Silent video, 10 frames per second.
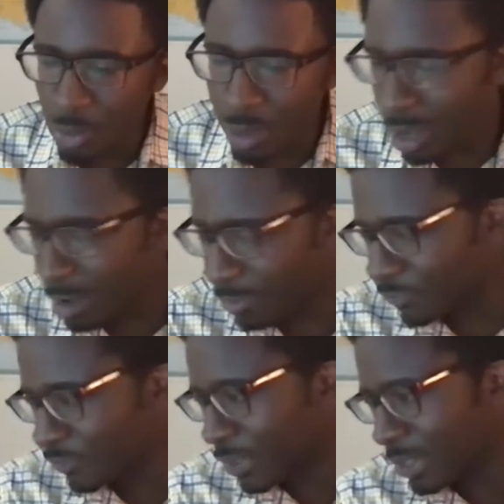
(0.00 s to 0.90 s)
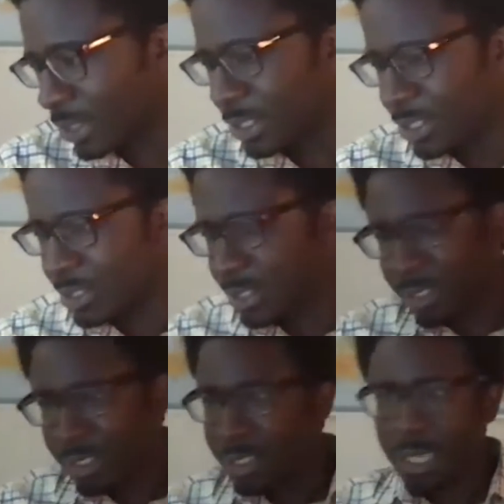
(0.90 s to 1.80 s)
of just,
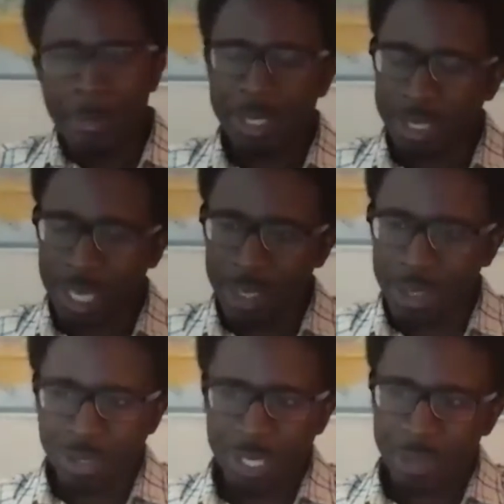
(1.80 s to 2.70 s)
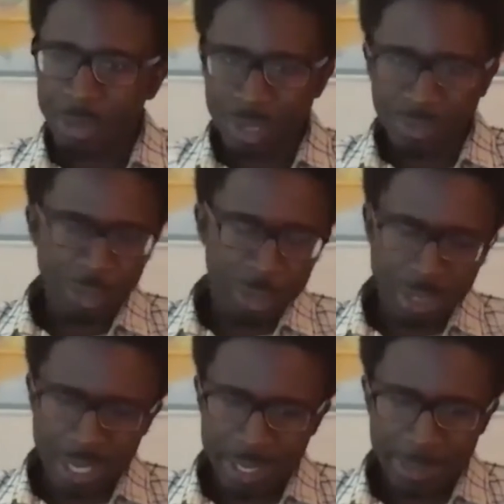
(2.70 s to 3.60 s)
I mean, yesterday was the first
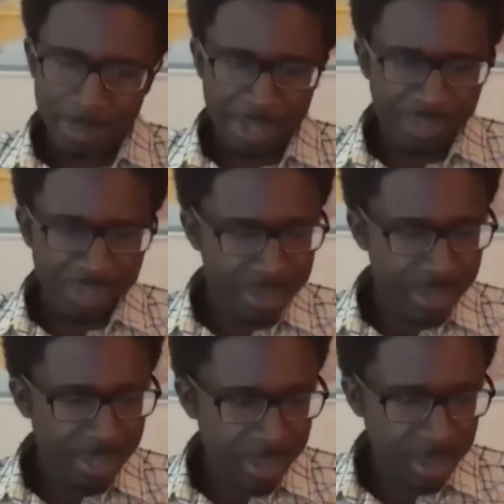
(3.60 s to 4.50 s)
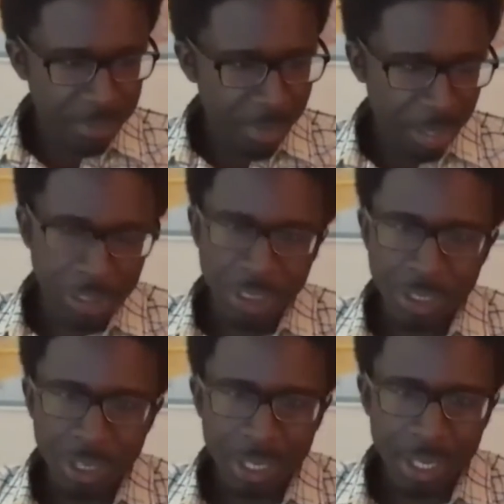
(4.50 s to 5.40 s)
time, I think, since March
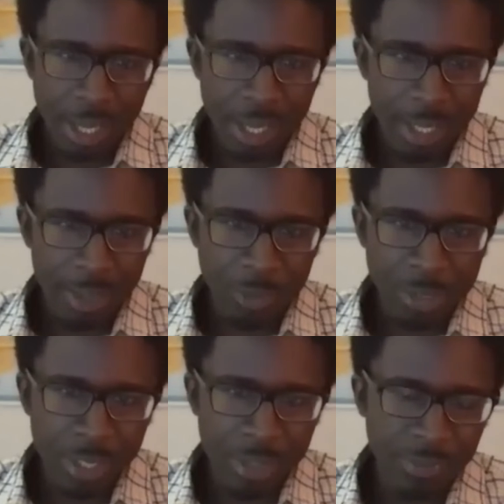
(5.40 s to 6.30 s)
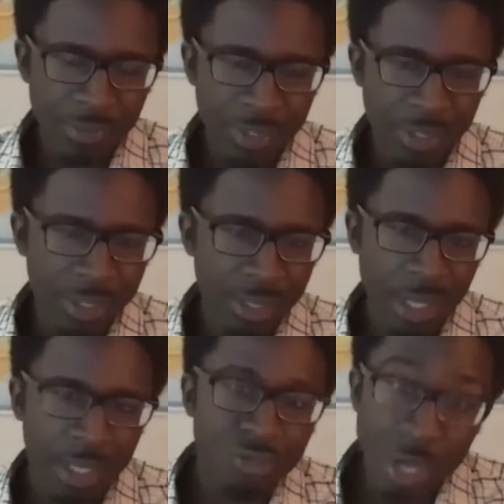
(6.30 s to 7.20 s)
that I was on the
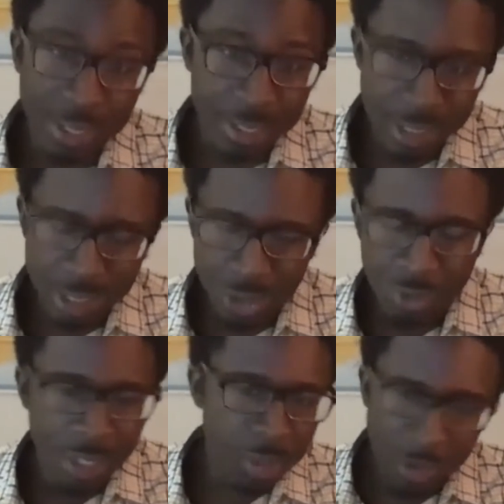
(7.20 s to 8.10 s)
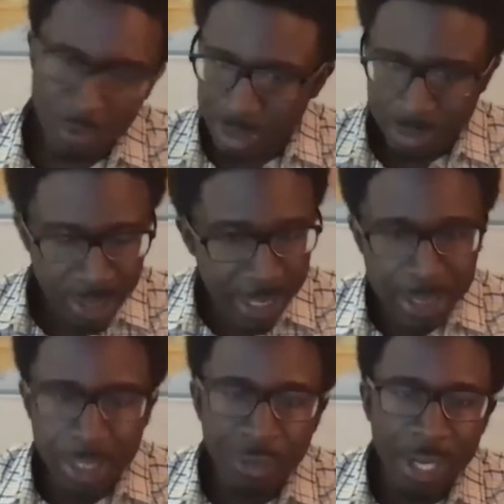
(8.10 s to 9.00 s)
transit in Toronto. I've been
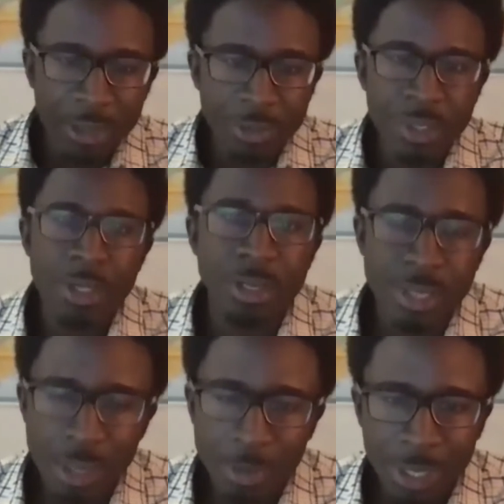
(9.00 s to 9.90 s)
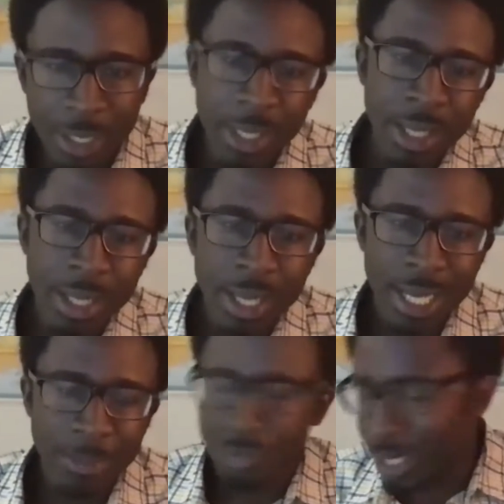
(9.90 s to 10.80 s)
cycling around all summer,
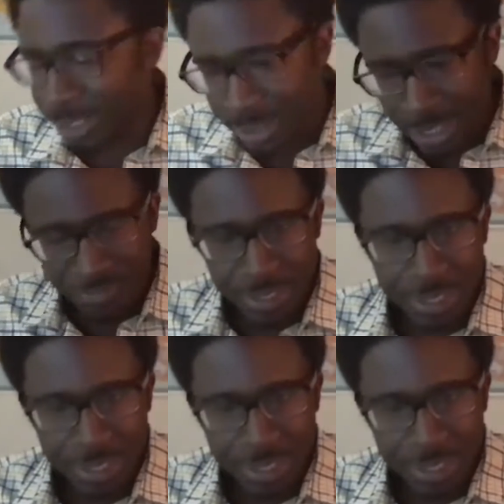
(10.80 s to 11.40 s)
trying to stay physically